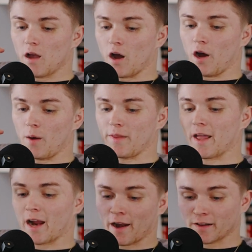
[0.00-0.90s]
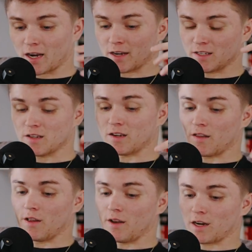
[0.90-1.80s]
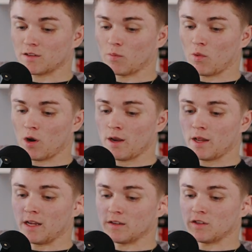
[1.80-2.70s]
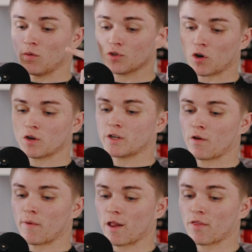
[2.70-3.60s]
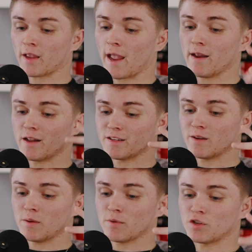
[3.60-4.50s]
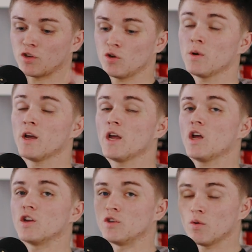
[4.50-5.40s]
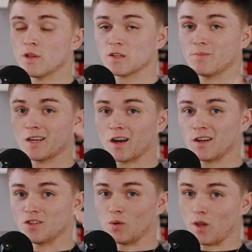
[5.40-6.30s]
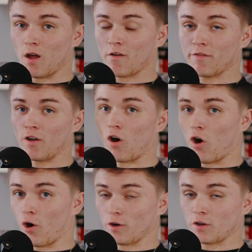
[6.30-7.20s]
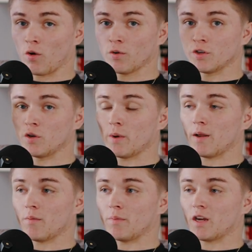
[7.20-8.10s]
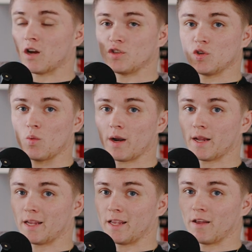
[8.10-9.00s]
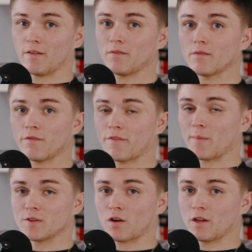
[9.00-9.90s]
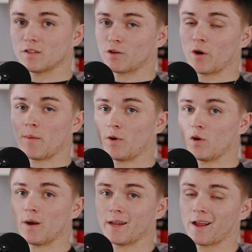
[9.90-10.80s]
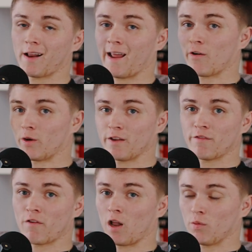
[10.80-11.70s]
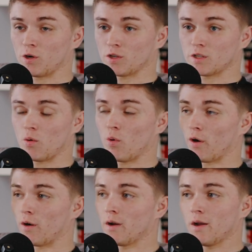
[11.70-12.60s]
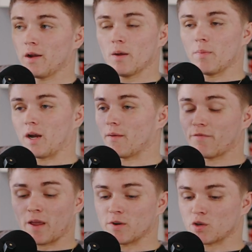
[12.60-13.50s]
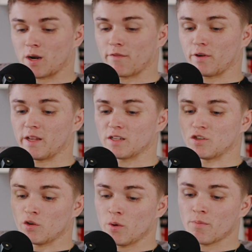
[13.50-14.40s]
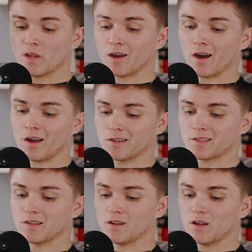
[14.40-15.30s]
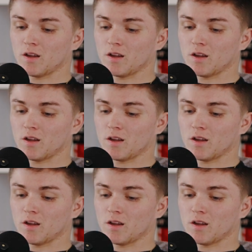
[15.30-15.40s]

and that kind of ties into the next one is don't charge out right out the gate. And tip number 2, do this because you love the art. Don't do it because you want to get famous on Instagram or you want to get clout or get followers or become famous or whatever it is. Do it because